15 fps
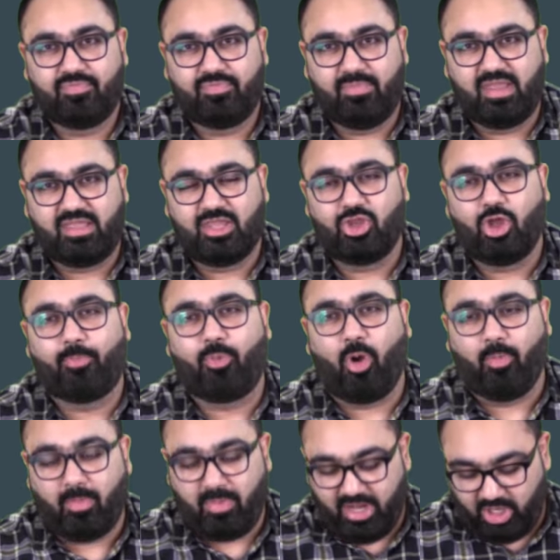making your
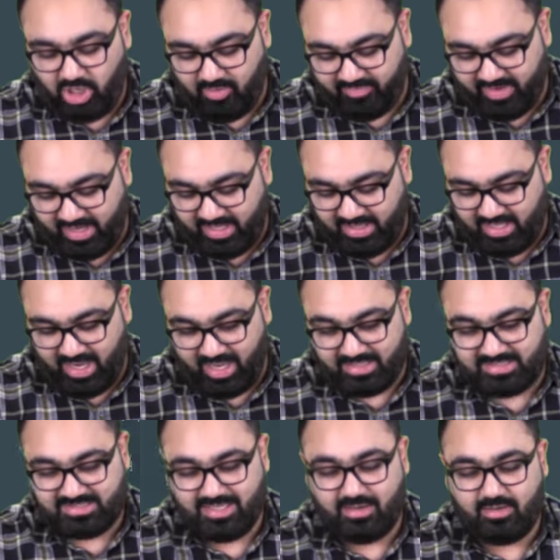probability of getting the
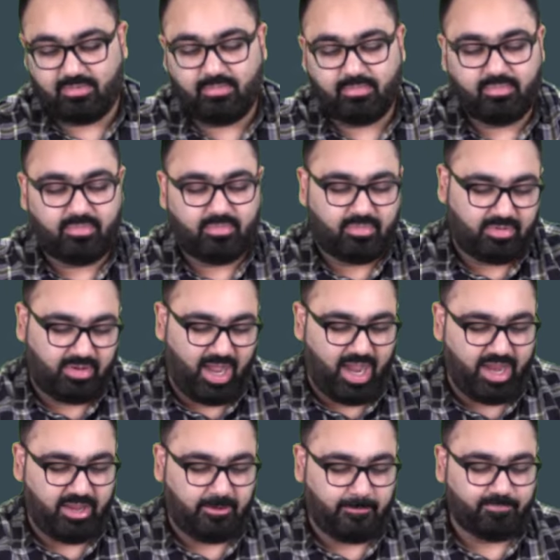answer
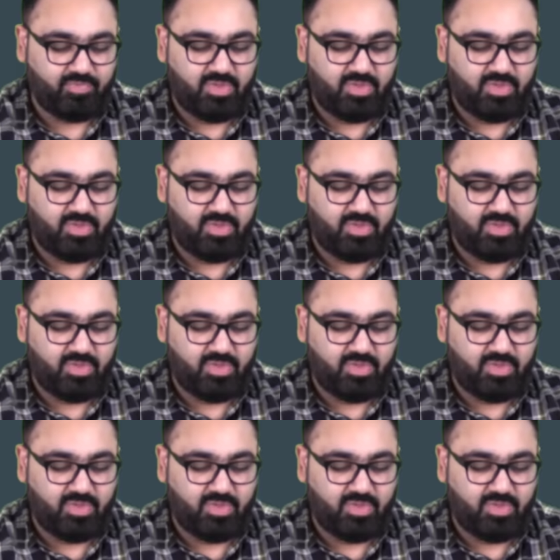higher.